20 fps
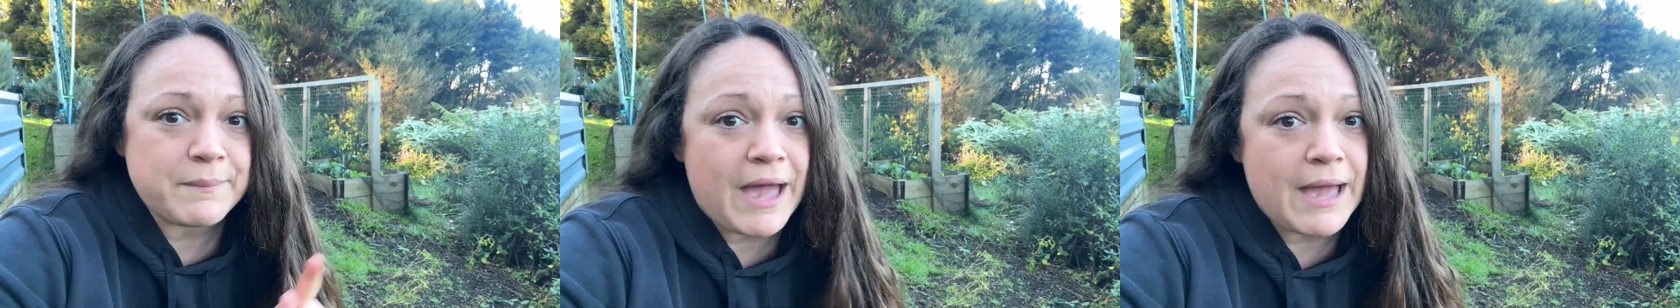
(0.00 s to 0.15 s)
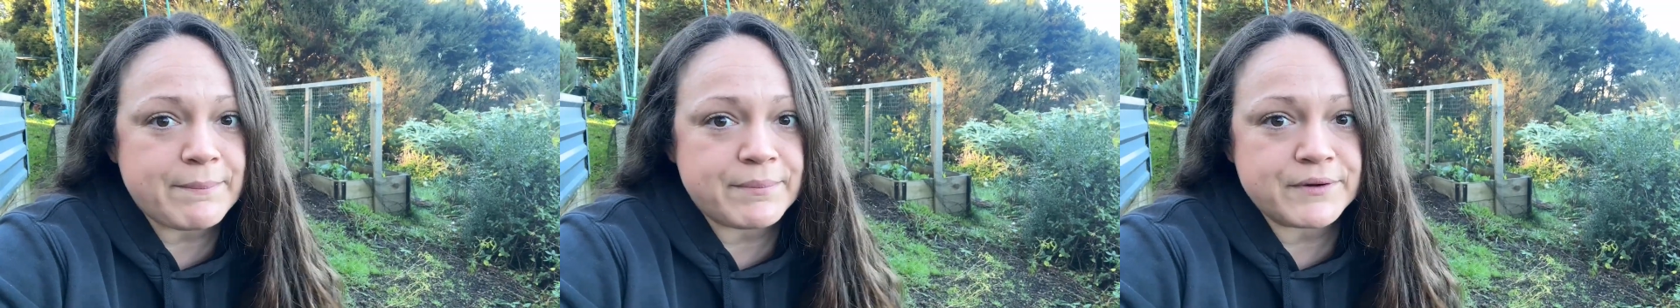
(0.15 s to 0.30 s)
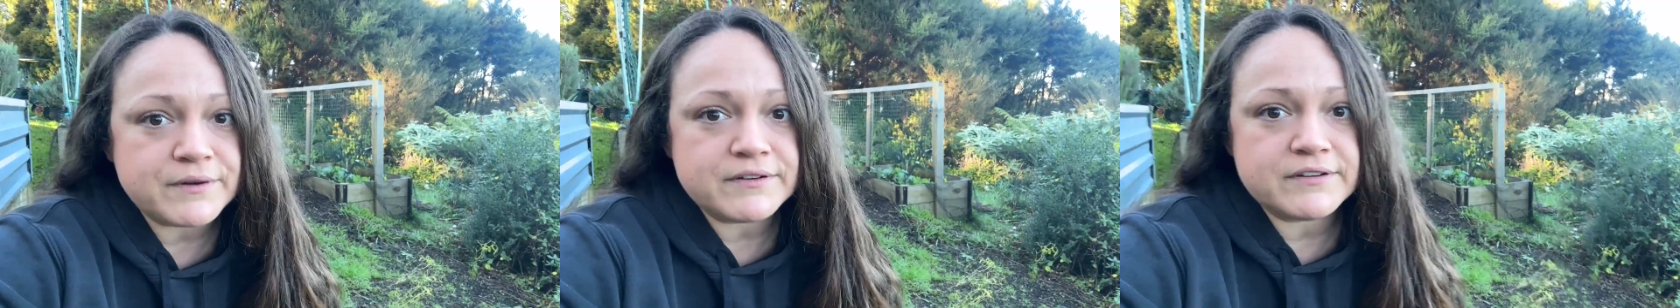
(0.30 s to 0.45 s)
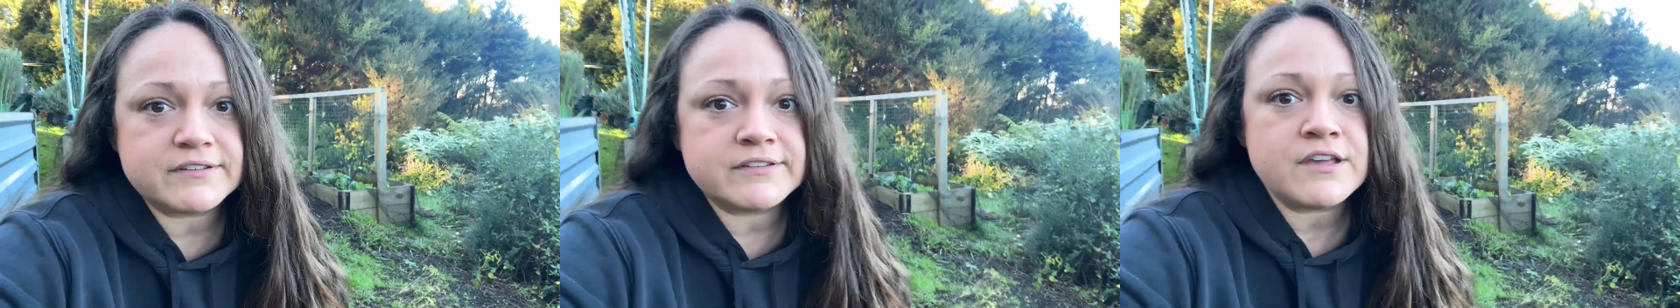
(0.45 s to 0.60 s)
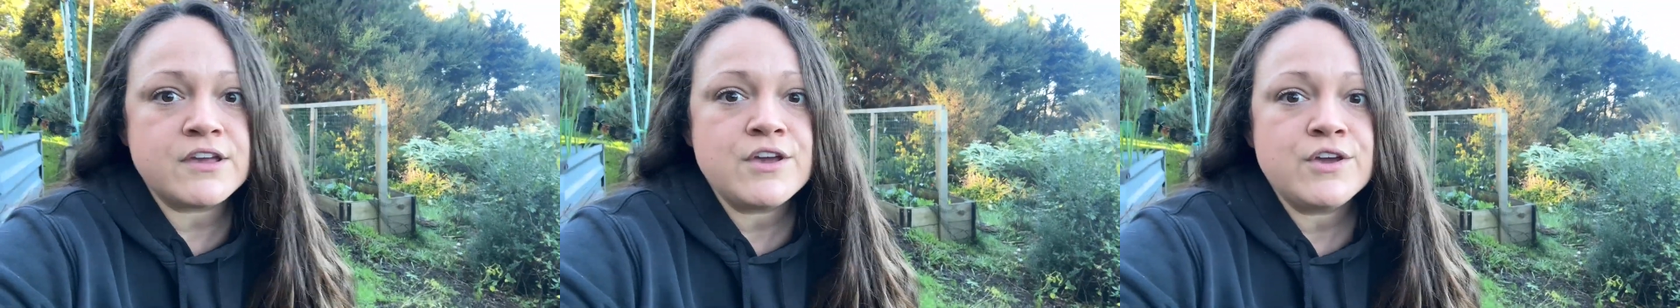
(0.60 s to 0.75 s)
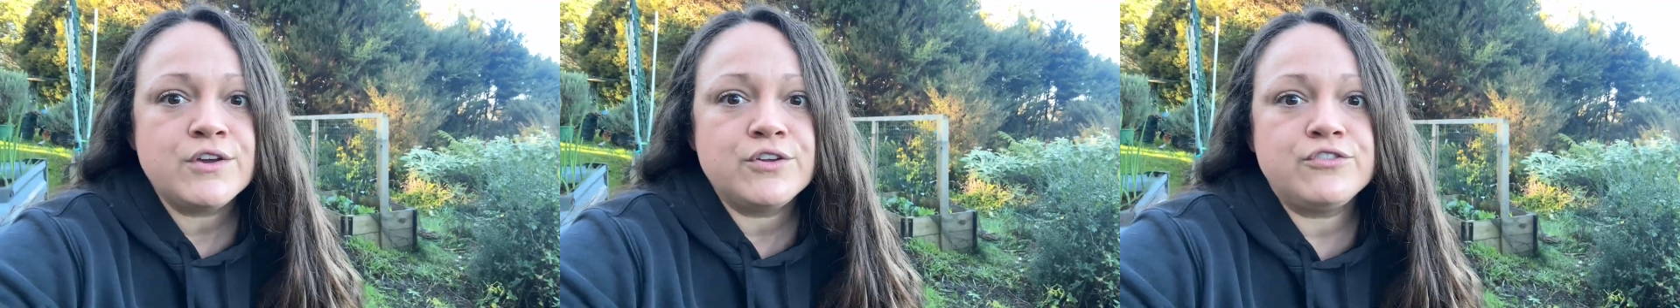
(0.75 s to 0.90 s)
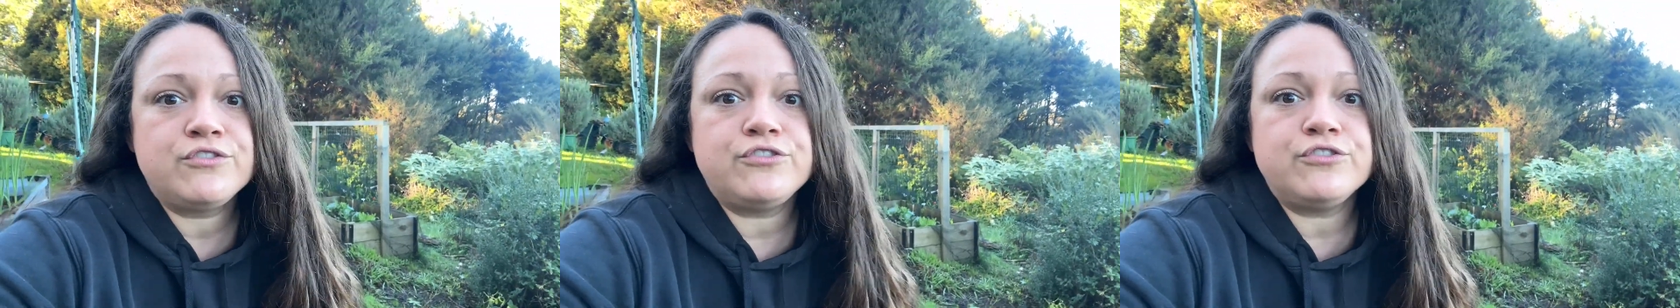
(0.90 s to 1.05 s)
Peppers
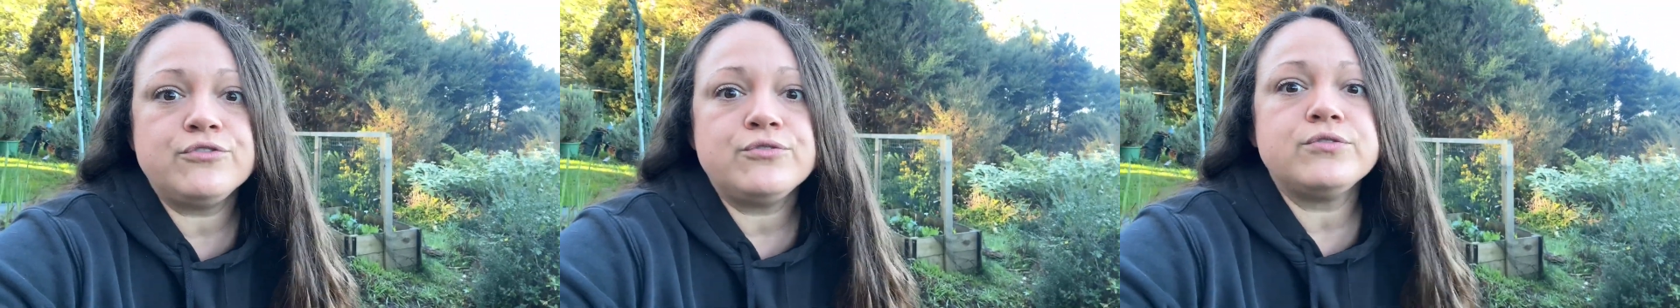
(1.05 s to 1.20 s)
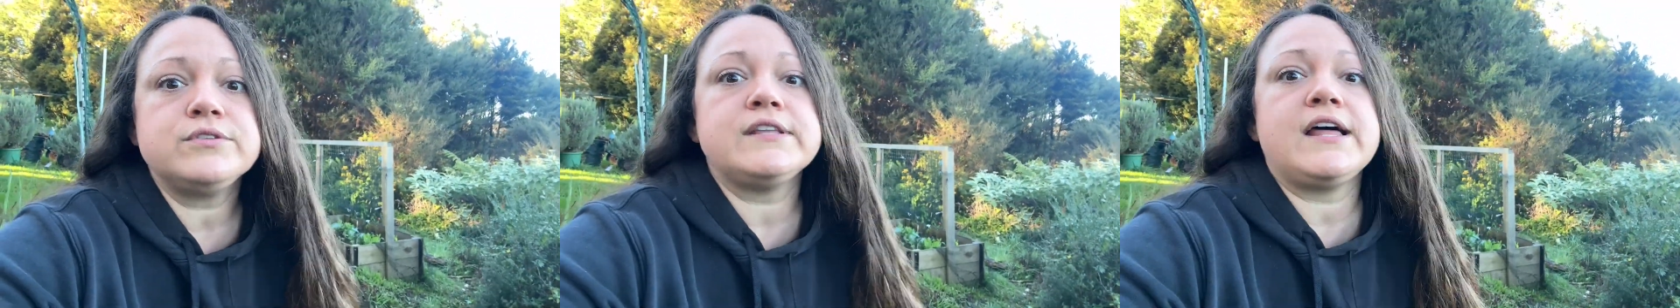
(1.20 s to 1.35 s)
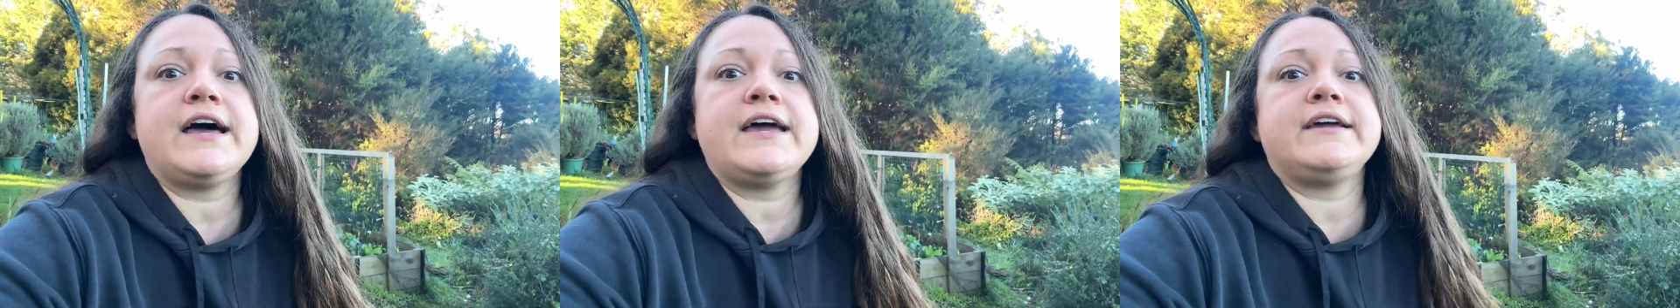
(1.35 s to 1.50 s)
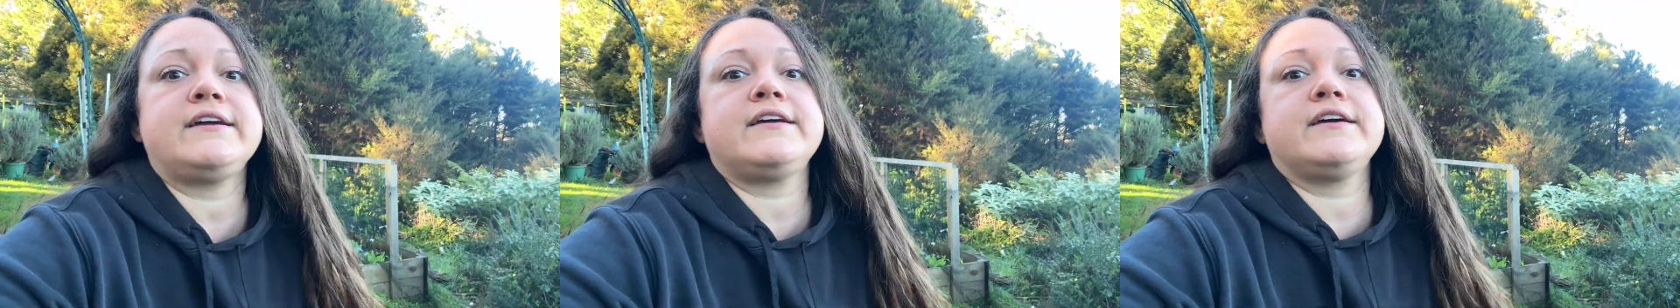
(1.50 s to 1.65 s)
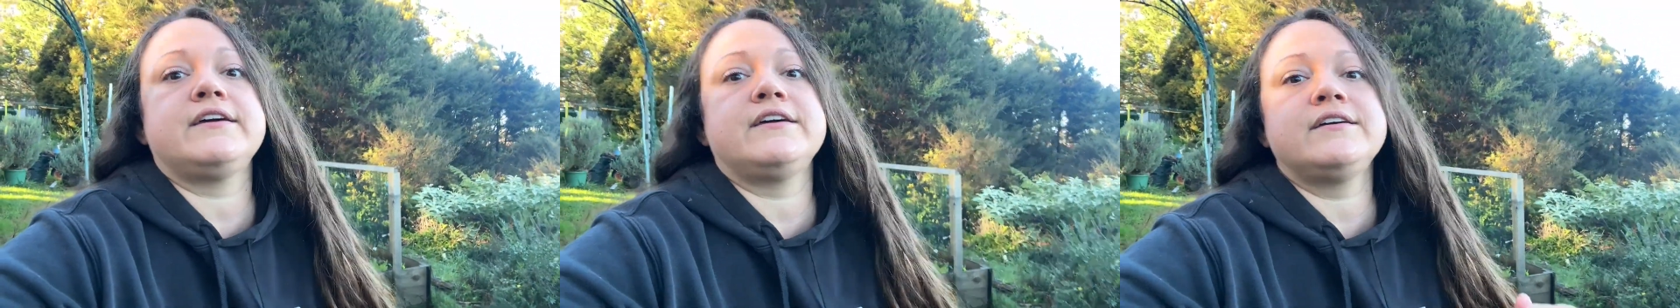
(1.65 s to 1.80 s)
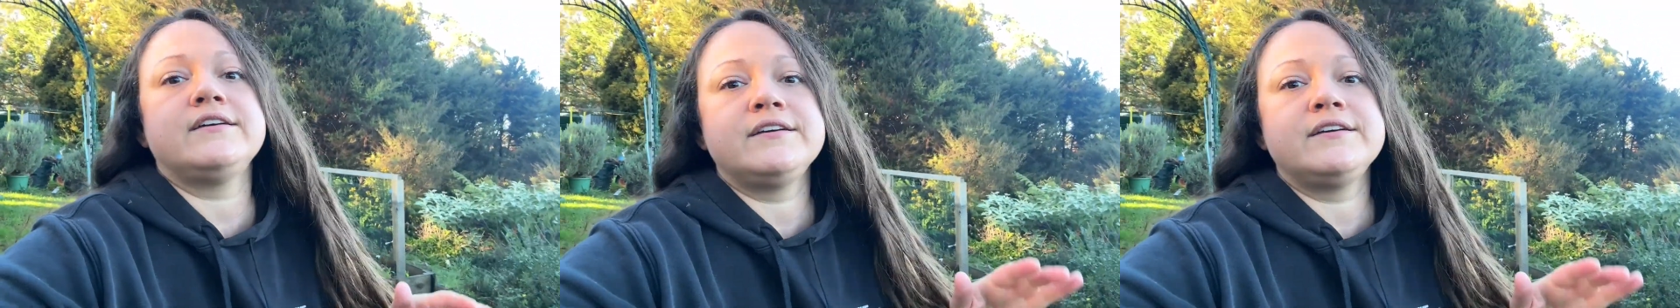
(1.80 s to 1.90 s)
do like